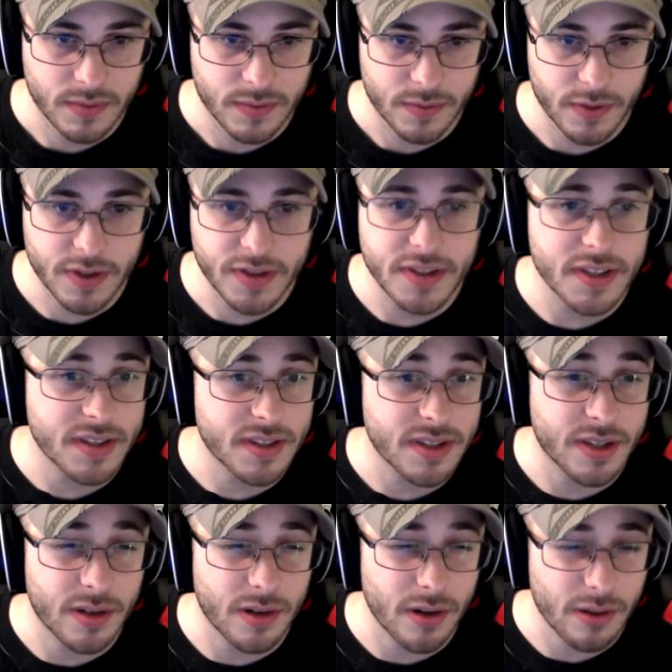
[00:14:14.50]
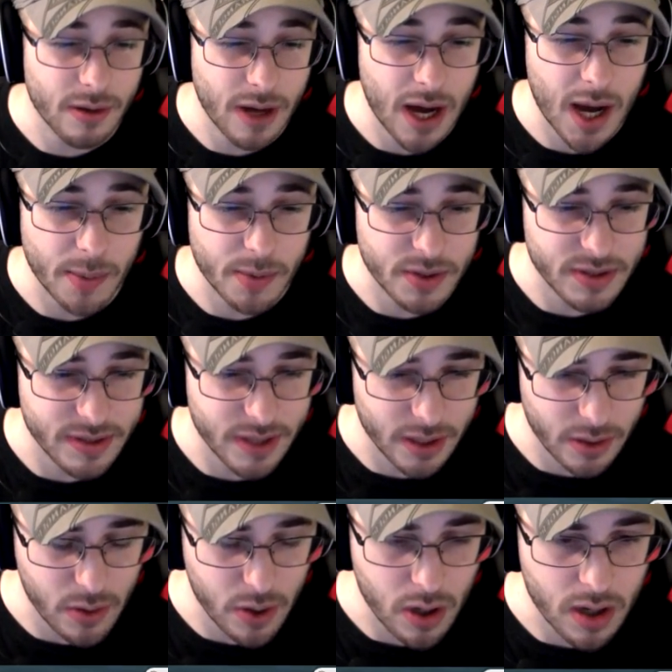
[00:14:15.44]
First, let's click all the options that
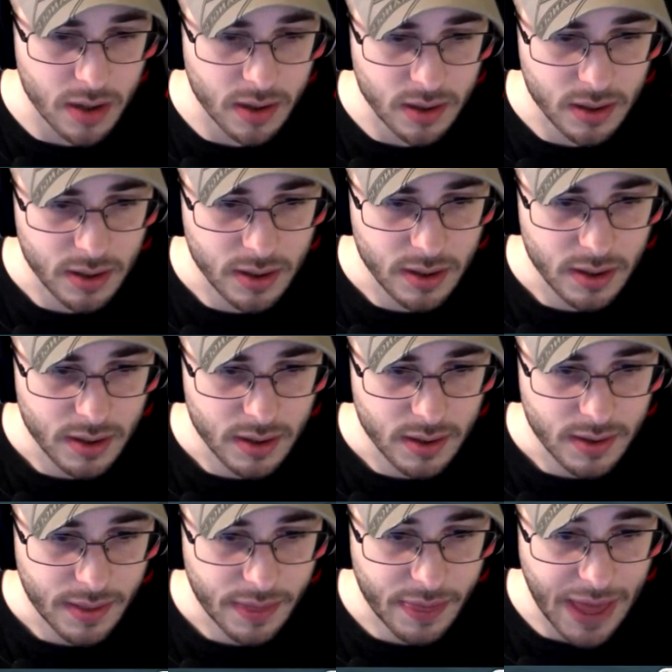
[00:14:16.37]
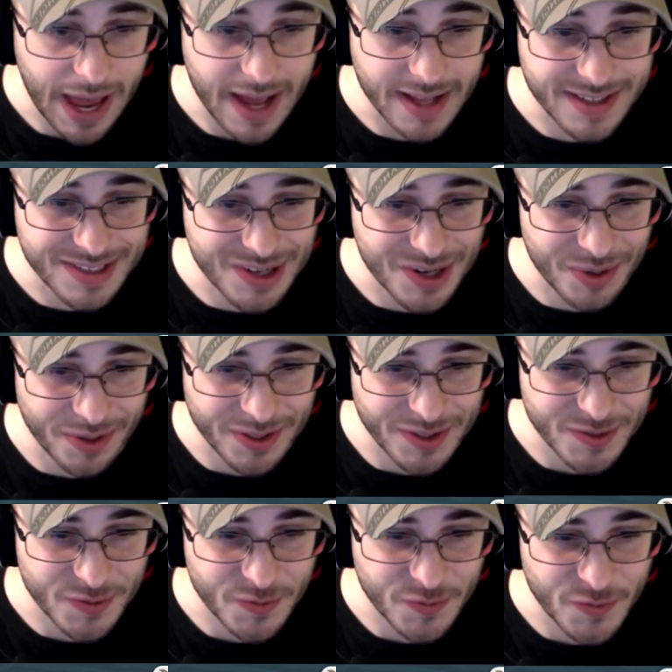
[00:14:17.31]
are wrong. That's
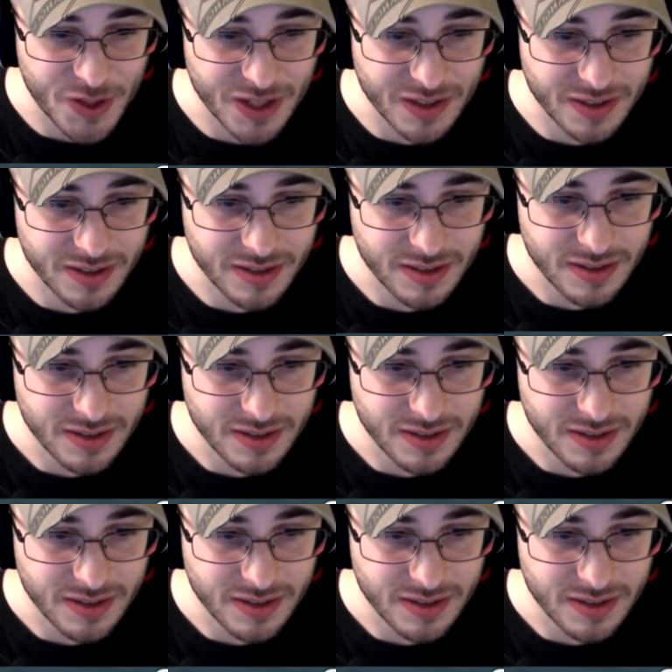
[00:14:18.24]
always fun.